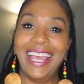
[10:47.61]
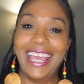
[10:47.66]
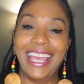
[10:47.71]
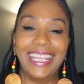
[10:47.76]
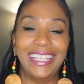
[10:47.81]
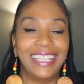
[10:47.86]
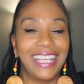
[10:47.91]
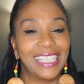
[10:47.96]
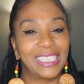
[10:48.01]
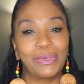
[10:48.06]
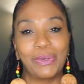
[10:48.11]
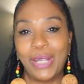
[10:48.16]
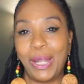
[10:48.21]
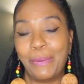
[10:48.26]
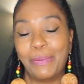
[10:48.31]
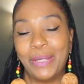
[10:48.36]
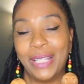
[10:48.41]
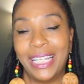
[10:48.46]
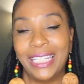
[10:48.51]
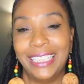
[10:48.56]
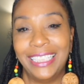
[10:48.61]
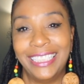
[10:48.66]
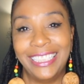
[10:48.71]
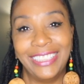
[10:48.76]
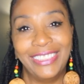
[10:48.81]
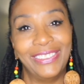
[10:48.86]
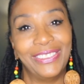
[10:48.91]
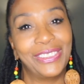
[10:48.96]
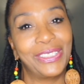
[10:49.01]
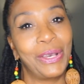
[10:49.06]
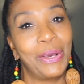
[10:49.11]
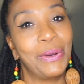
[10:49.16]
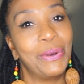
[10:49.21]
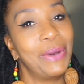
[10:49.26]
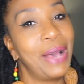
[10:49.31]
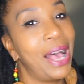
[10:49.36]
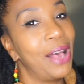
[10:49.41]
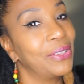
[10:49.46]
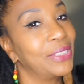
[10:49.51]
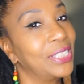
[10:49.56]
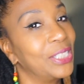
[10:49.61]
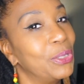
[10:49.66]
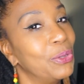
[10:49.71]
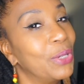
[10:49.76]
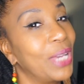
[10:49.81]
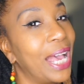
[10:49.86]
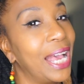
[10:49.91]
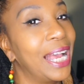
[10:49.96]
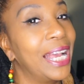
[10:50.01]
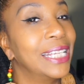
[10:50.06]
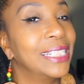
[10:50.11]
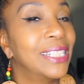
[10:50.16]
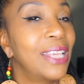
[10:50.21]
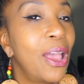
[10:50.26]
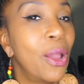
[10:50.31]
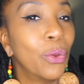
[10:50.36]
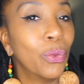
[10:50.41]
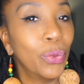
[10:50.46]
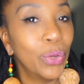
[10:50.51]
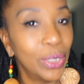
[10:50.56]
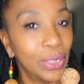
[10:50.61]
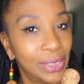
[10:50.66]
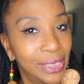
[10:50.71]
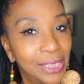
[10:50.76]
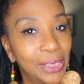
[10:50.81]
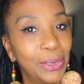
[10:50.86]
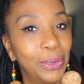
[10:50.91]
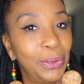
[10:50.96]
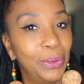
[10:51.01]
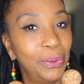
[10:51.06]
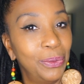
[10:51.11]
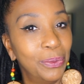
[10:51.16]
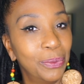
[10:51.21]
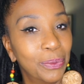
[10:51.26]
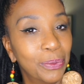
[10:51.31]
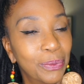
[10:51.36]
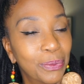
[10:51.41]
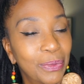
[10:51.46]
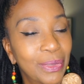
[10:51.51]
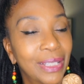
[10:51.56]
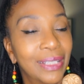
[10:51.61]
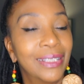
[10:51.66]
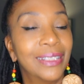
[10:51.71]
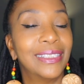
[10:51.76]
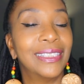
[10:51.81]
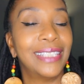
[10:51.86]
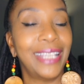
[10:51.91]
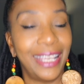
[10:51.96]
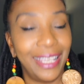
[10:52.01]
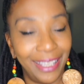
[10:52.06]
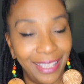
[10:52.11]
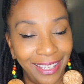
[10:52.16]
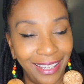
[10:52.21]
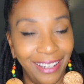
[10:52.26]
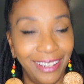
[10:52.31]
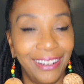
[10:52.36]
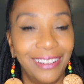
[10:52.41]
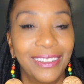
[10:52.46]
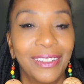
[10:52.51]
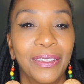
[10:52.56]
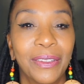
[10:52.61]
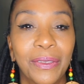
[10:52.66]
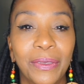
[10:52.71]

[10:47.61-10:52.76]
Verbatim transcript: And that's what I plan to do. So I'll see you guys real soon. Take care.